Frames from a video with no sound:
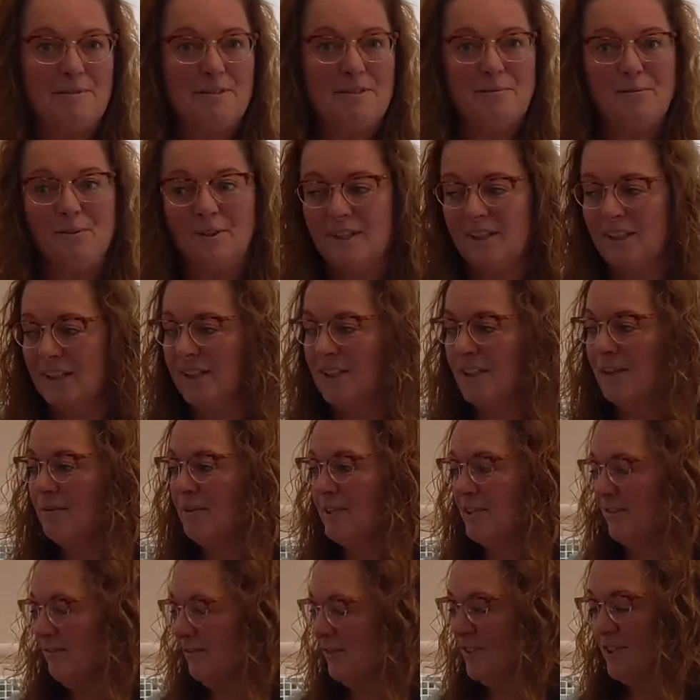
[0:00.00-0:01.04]
So we're going to go
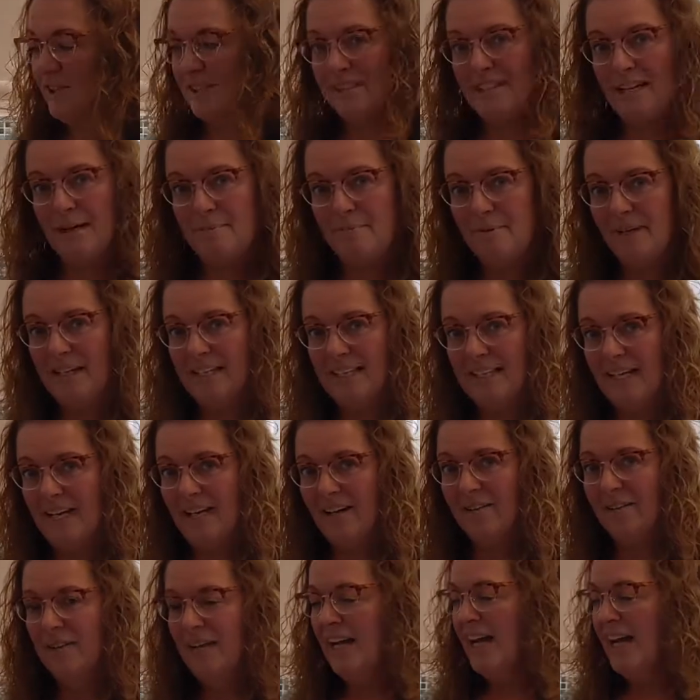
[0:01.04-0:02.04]
with the first step right now.